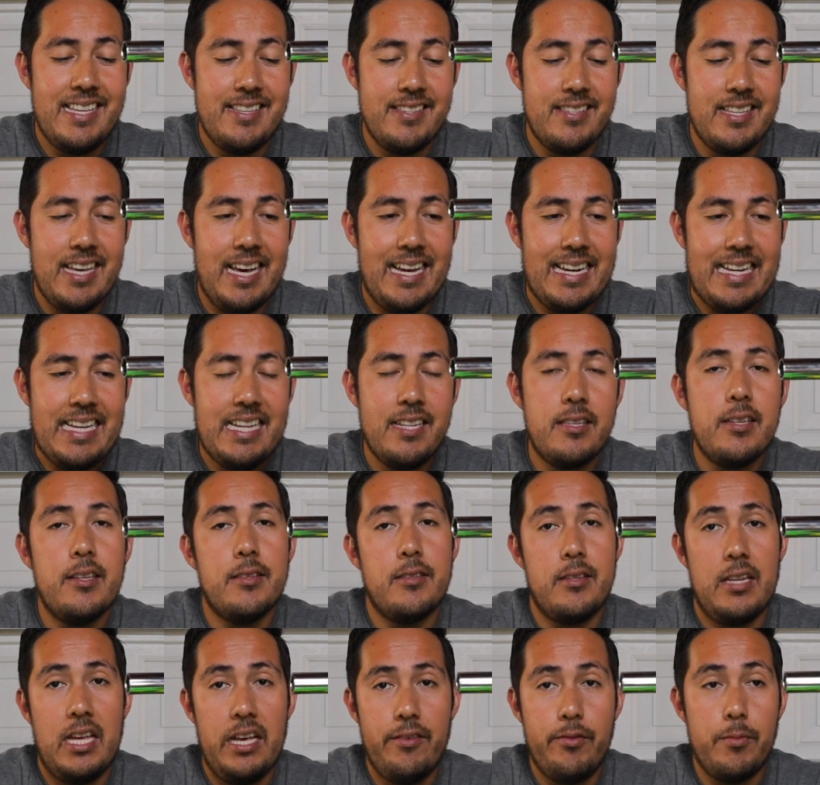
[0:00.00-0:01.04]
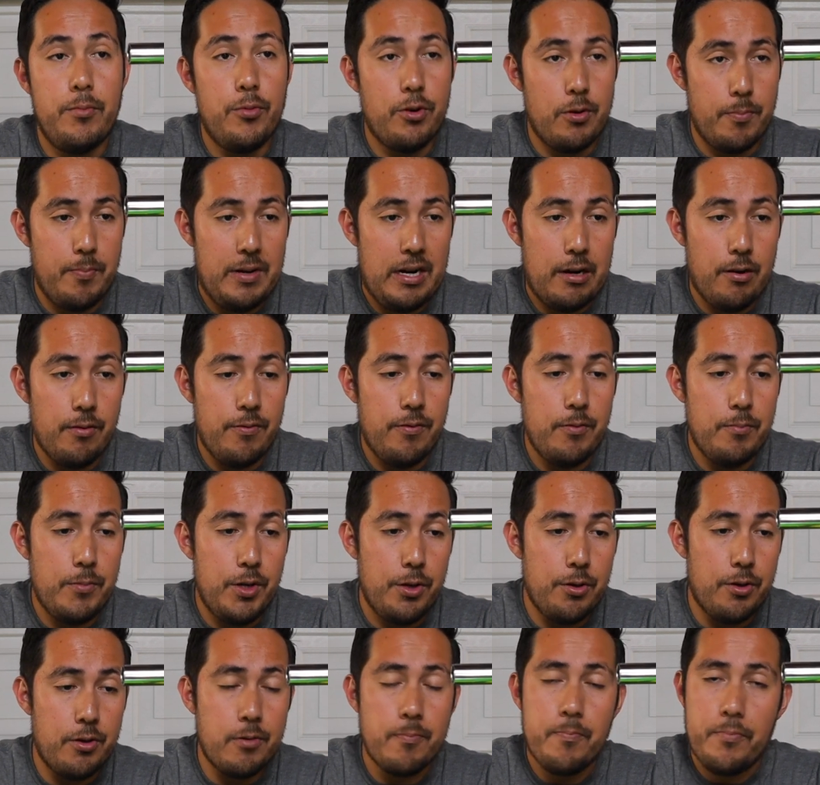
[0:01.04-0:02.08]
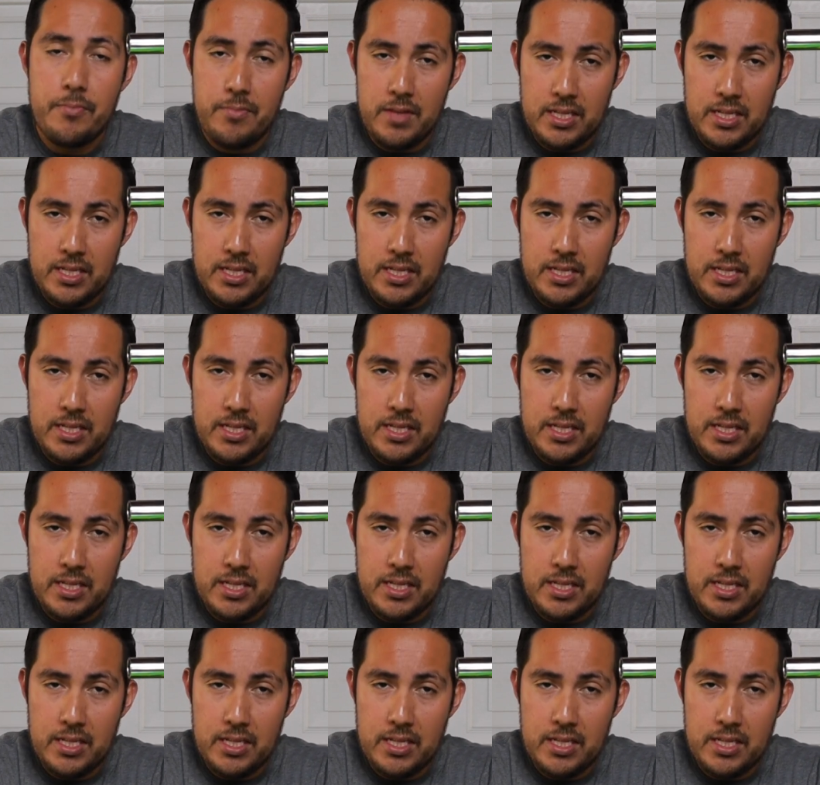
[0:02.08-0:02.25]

is that it doesn't have a more powerful motor.